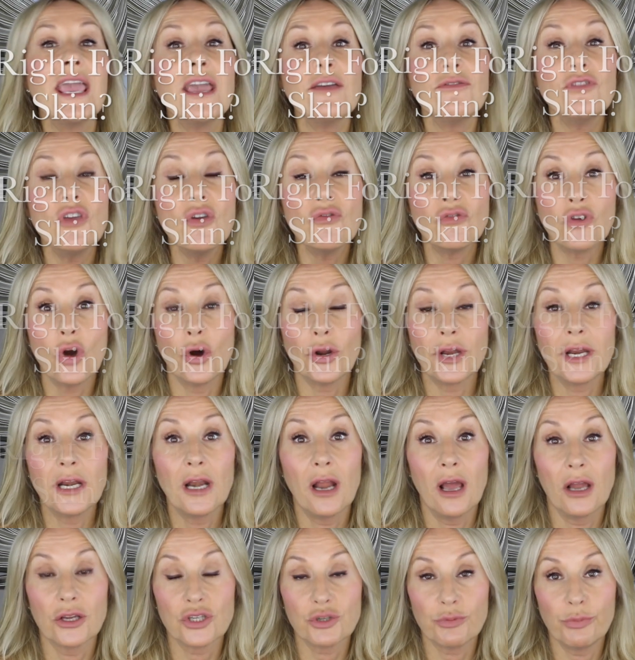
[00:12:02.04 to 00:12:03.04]
If you've got
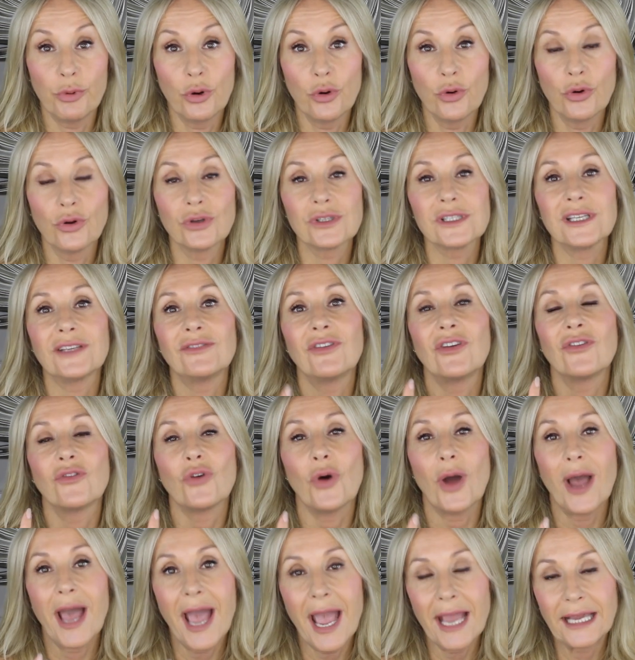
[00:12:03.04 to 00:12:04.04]
enlarged pores, if you've
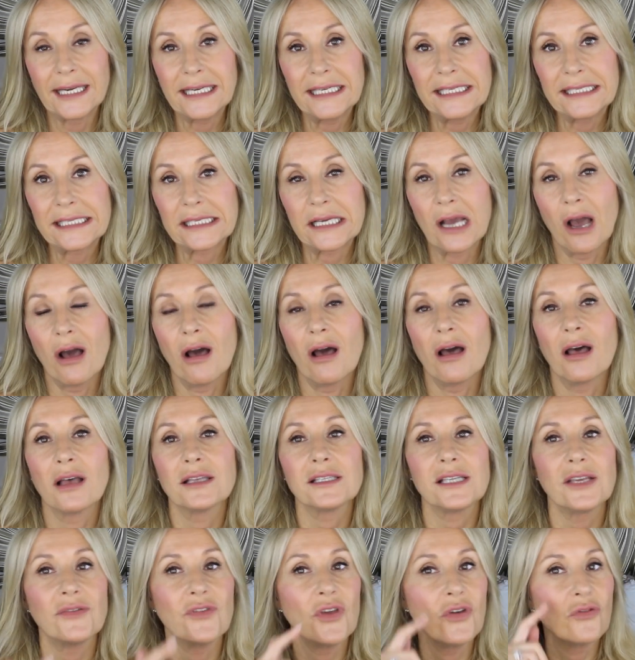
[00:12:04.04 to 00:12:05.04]
got acne
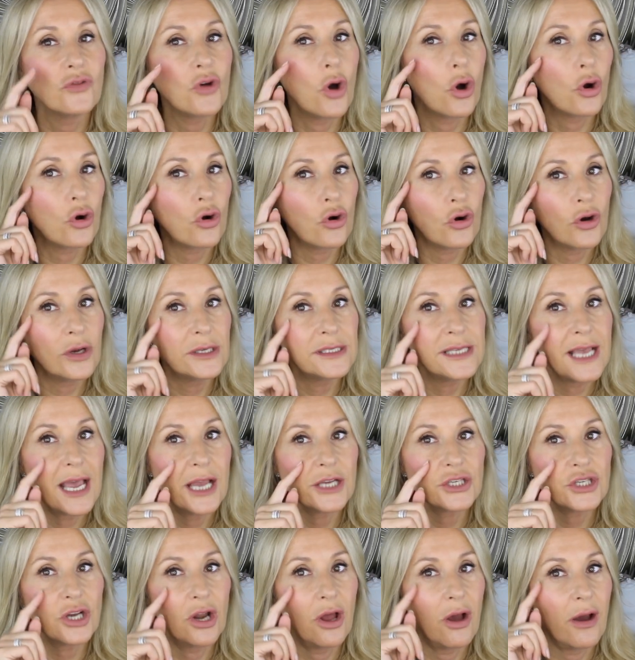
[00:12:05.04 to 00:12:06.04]
scars, if you've got
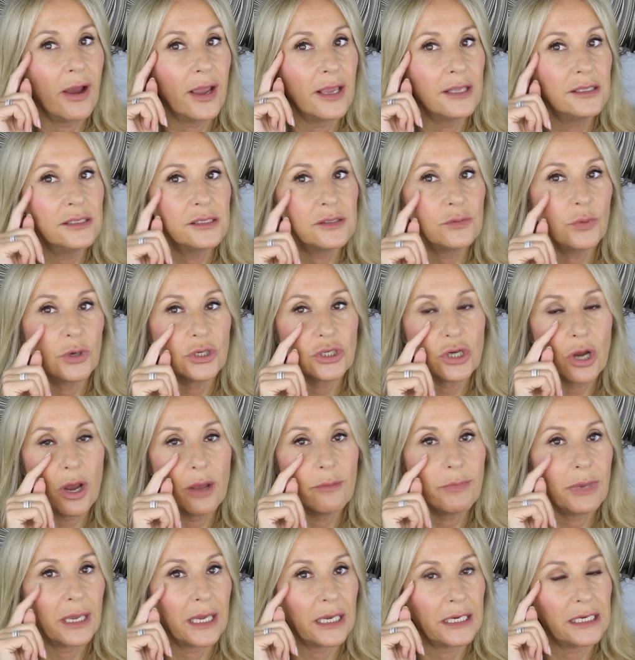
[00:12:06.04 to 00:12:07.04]
crosshatch lines, which
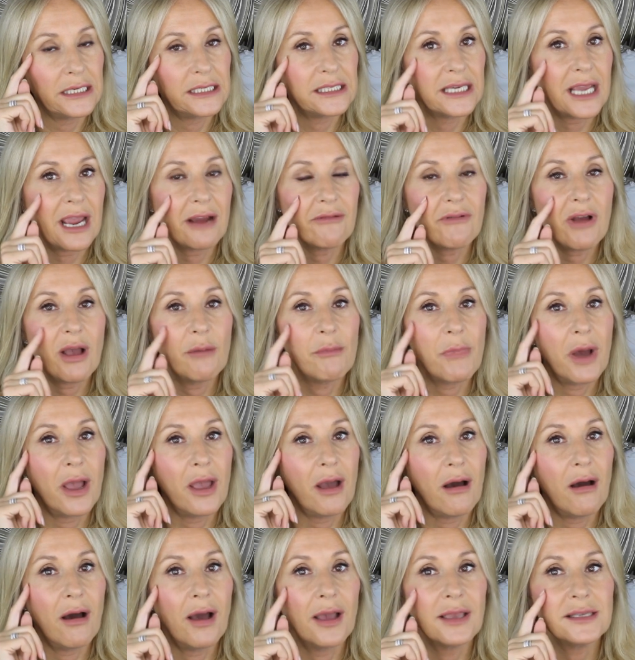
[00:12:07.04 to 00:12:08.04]
I'm beginning to get around my
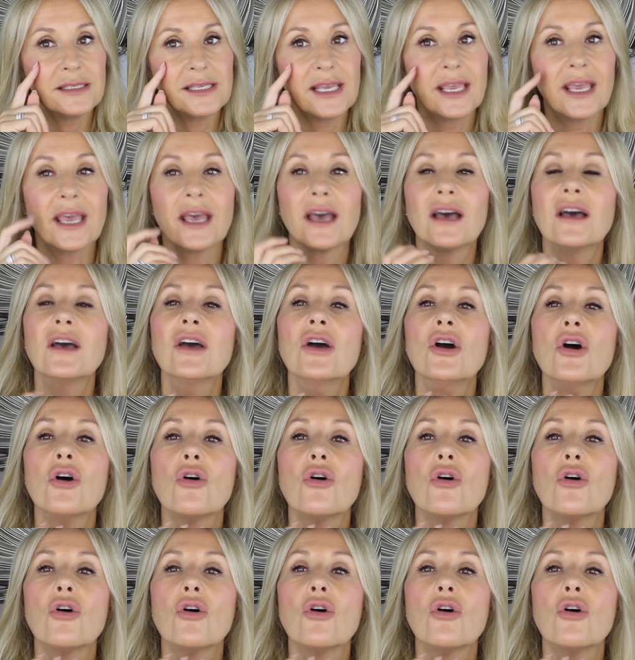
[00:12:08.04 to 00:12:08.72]
eyes here,